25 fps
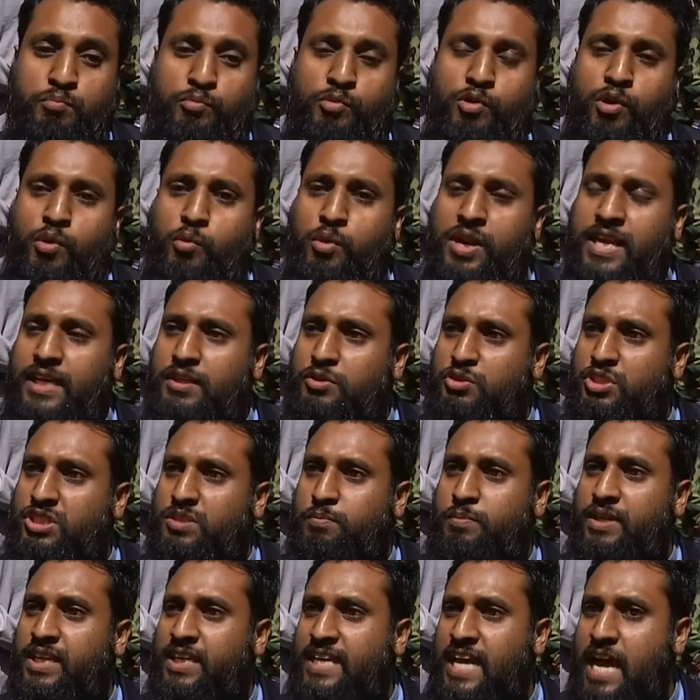more willing to
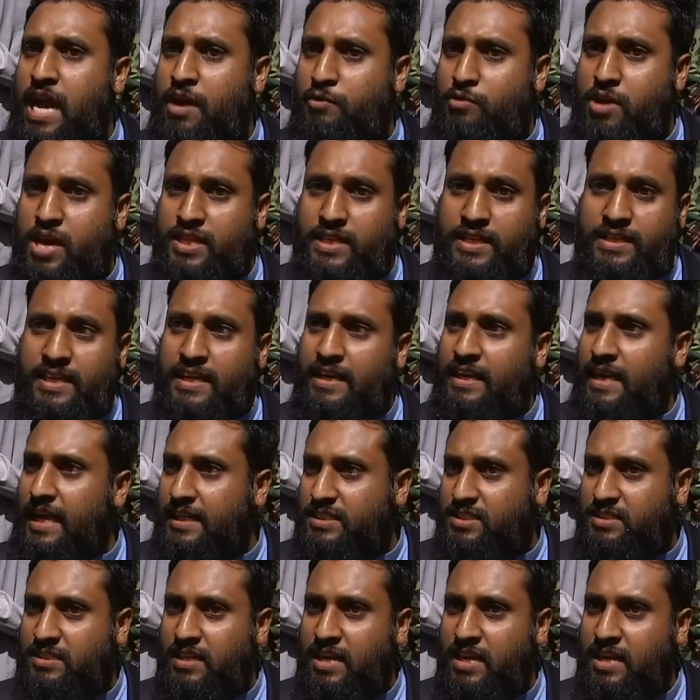speak out rather than less.